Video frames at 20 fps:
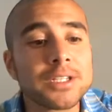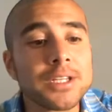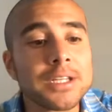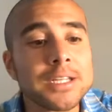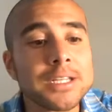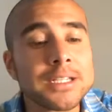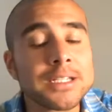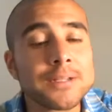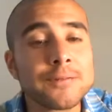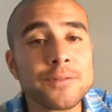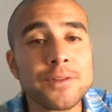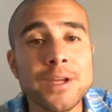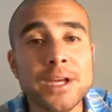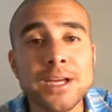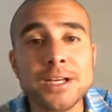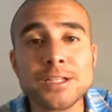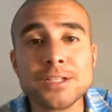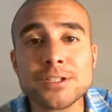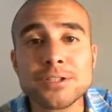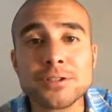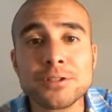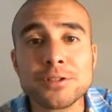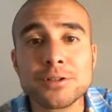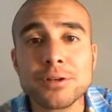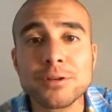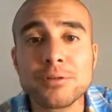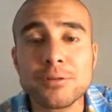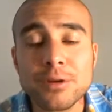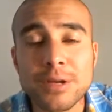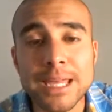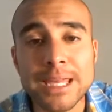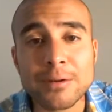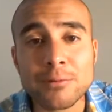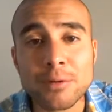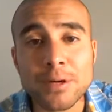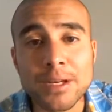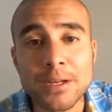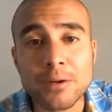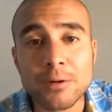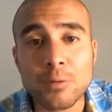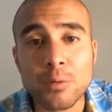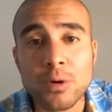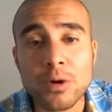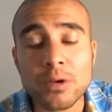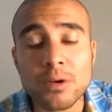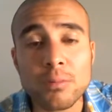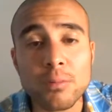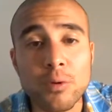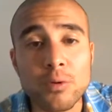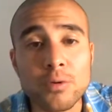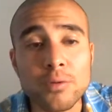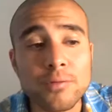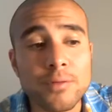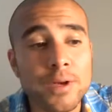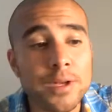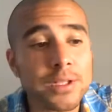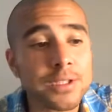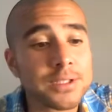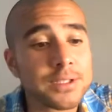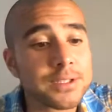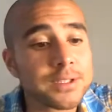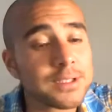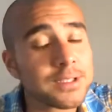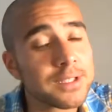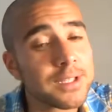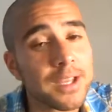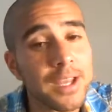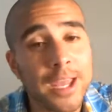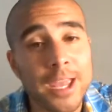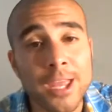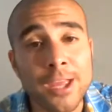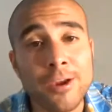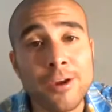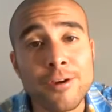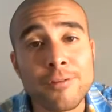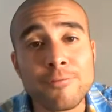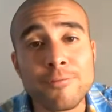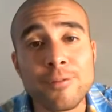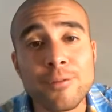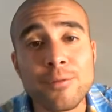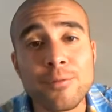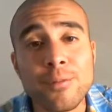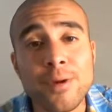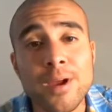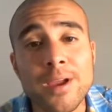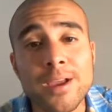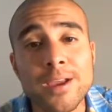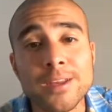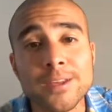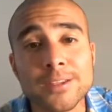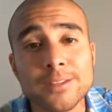And if you guys are getting ready to wear your Moldavite, just hang on for the ride.